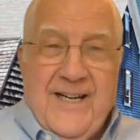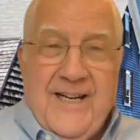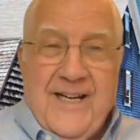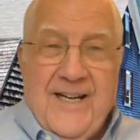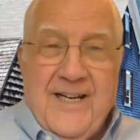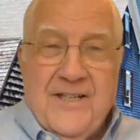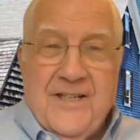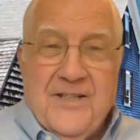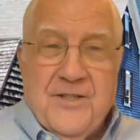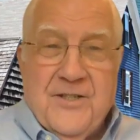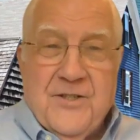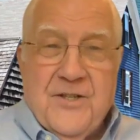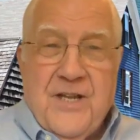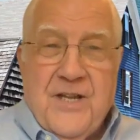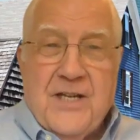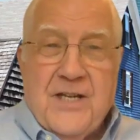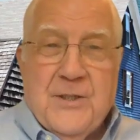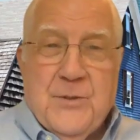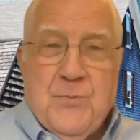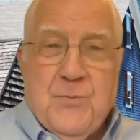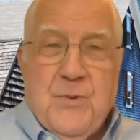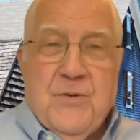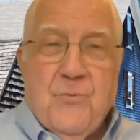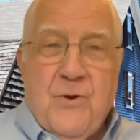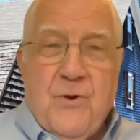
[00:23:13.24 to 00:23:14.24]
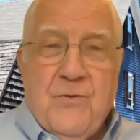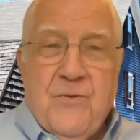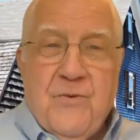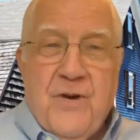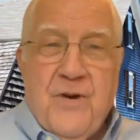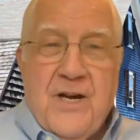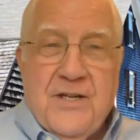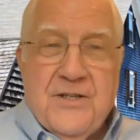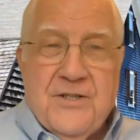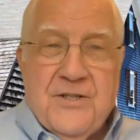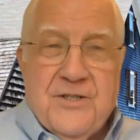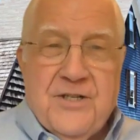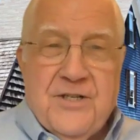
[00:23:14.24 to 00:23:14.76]
And that's been
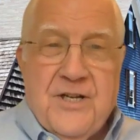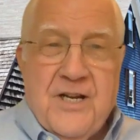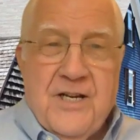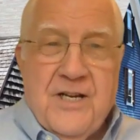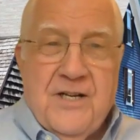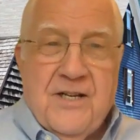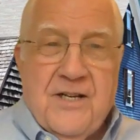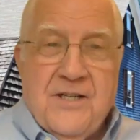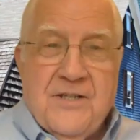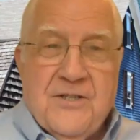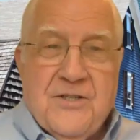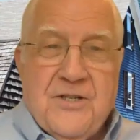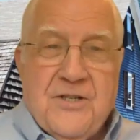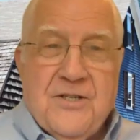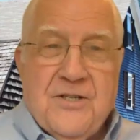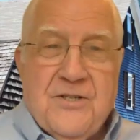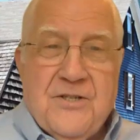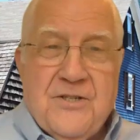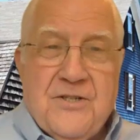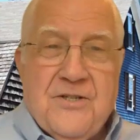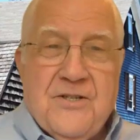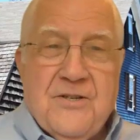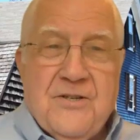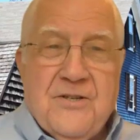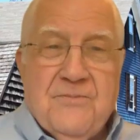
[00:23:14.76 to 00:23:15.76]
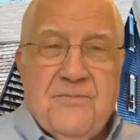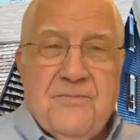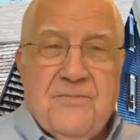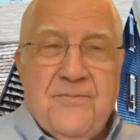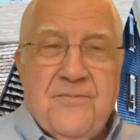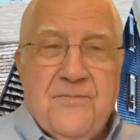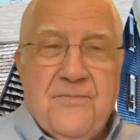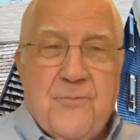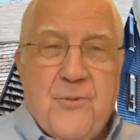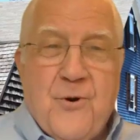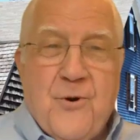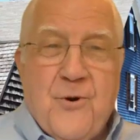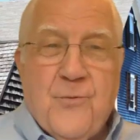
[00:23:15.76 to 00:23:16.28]
revised slightly since the
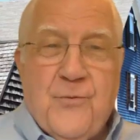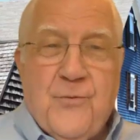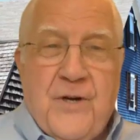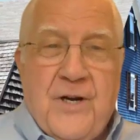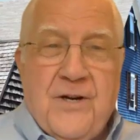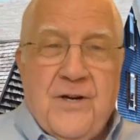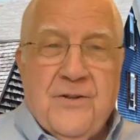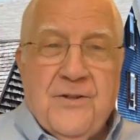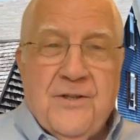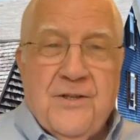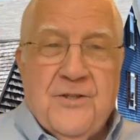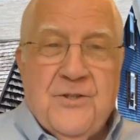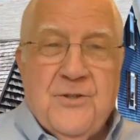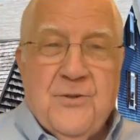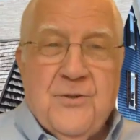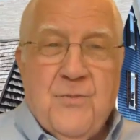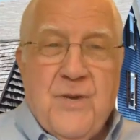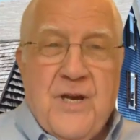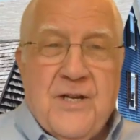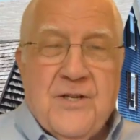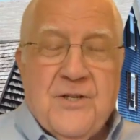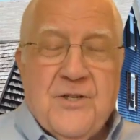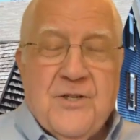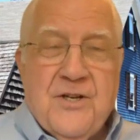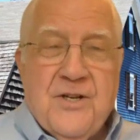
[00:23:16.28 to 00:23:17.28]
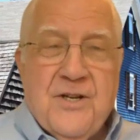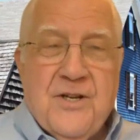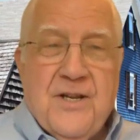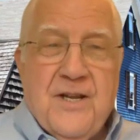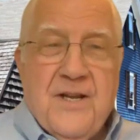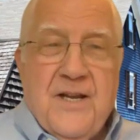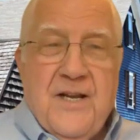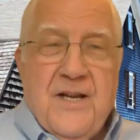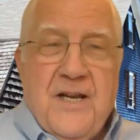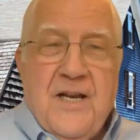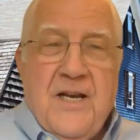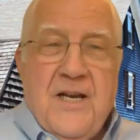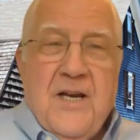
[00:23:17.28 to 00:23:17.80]
profile that you mentioned.
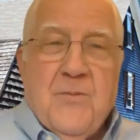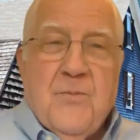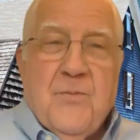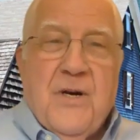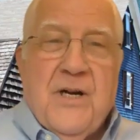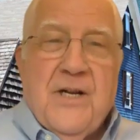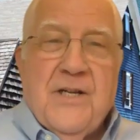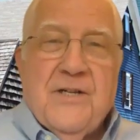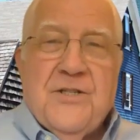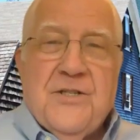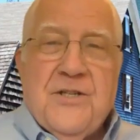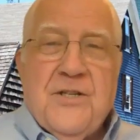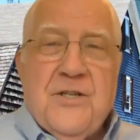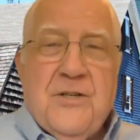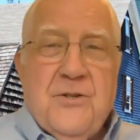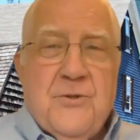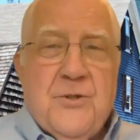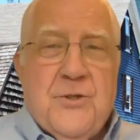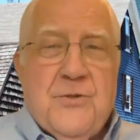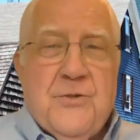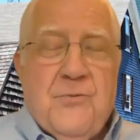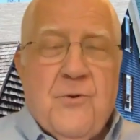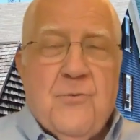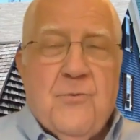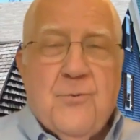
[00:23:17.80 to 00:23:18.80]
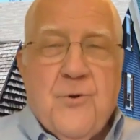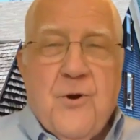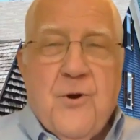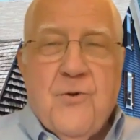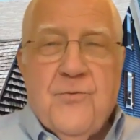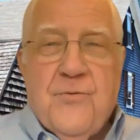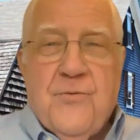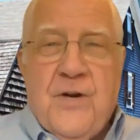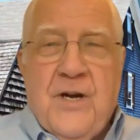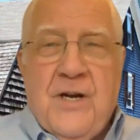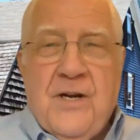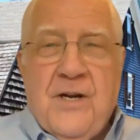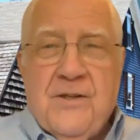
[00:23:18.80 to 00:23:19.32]
But it's a useful
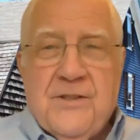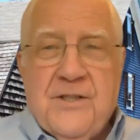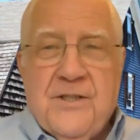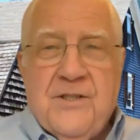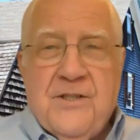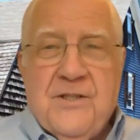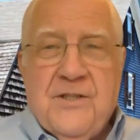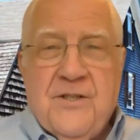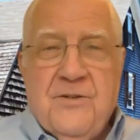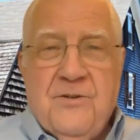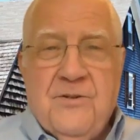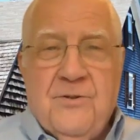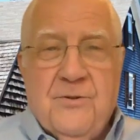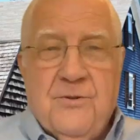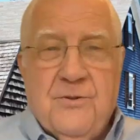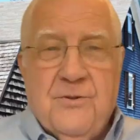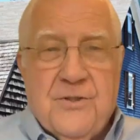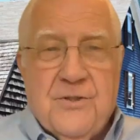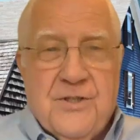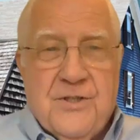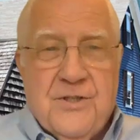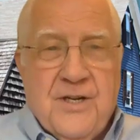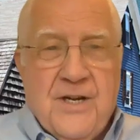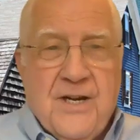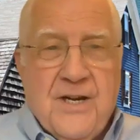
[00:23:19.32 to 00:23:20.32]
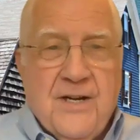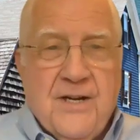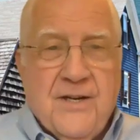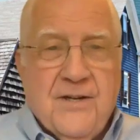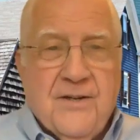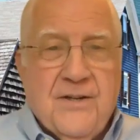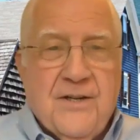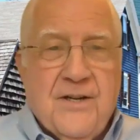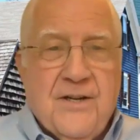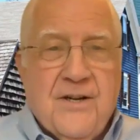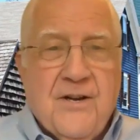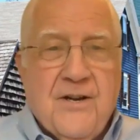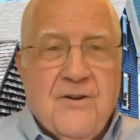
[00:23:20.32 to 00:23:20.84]
profile to use. Uh,
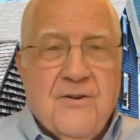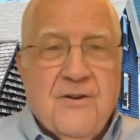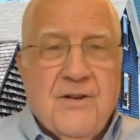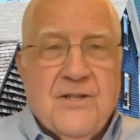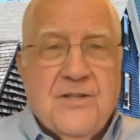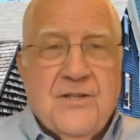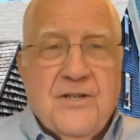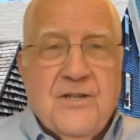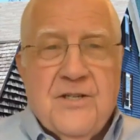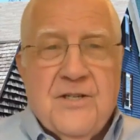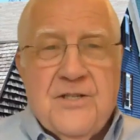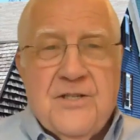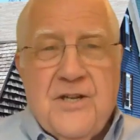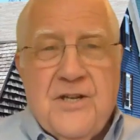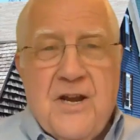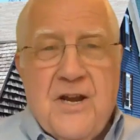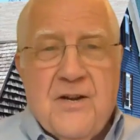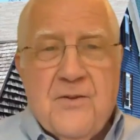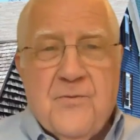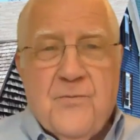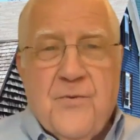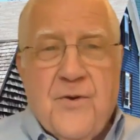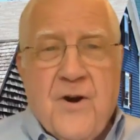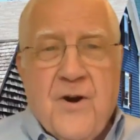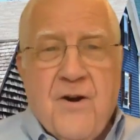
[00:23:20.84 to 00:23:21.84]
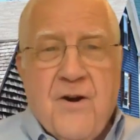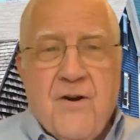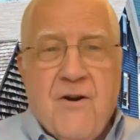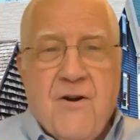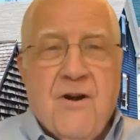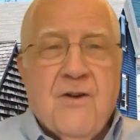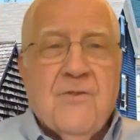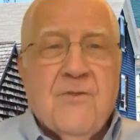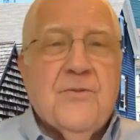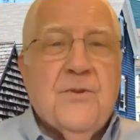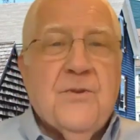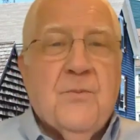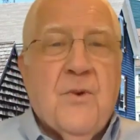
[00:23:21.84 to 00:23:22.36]
you know, it, it's not far
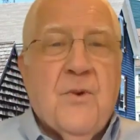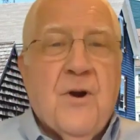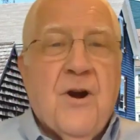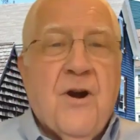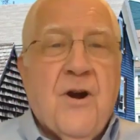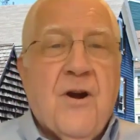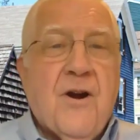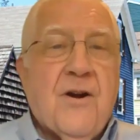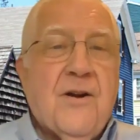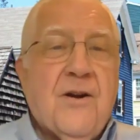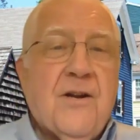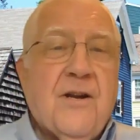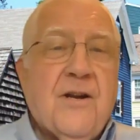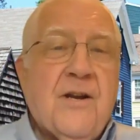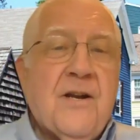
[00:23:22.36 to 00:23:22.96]
off the mark.